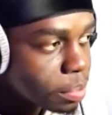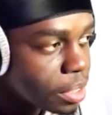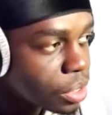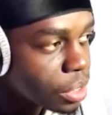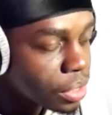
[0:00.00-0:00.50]
as
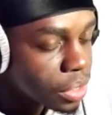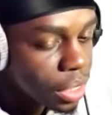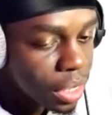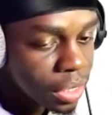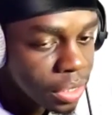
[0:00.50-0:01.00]
an
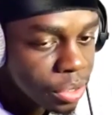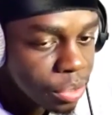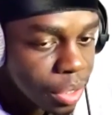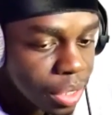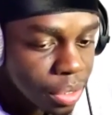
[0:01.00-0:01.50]
artist, when
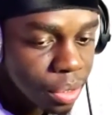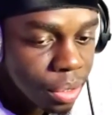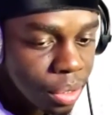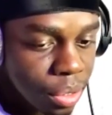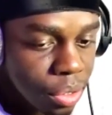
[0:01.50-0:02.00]

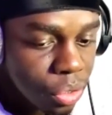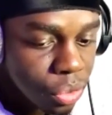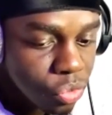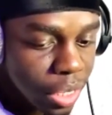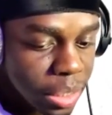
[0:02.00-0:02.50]
you're trying
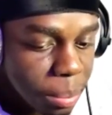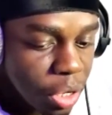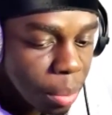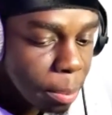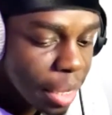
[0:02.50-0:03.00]
to put a
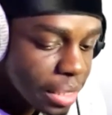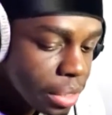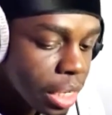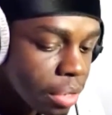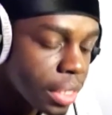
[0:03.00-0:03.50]
message out
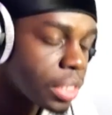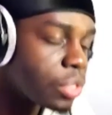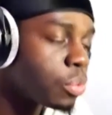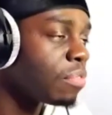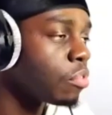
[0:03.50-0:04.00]
there to
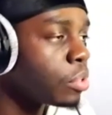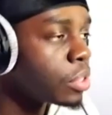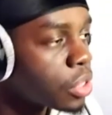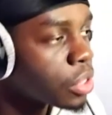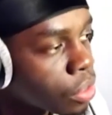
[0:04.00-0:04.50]
everyone.
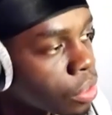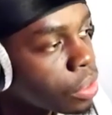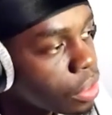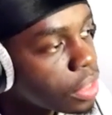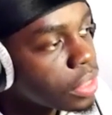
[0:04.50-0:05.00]
So
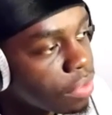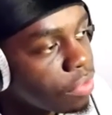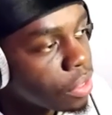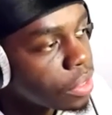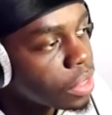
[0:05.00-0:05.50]
it's definitely
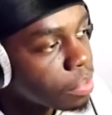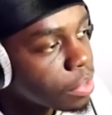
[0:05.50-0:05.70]
something.